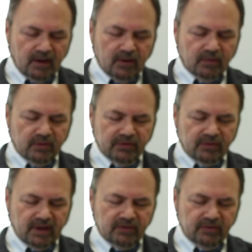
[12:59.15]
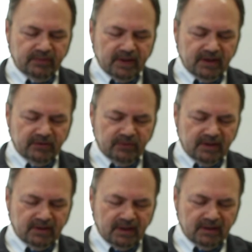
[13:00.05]
Rosencrantz responds, we
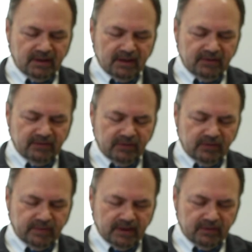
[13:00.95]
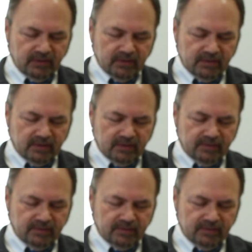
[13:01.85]
think not so, my lord.